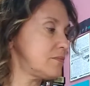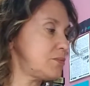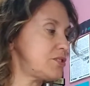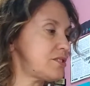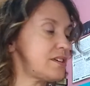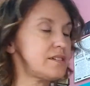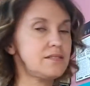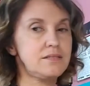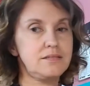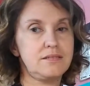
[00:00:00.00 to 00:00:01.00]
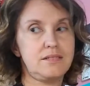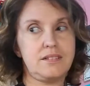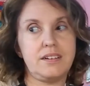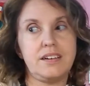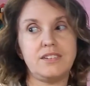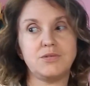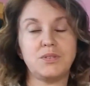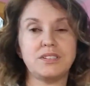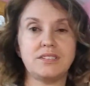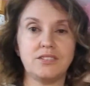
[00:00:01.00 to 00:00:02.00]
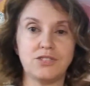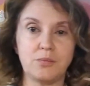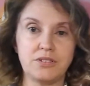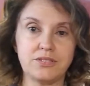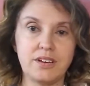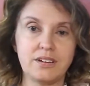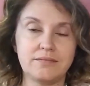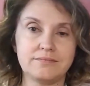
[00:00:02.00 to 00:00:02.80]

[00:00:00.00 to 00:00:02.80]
which this is what a steel drum looks like.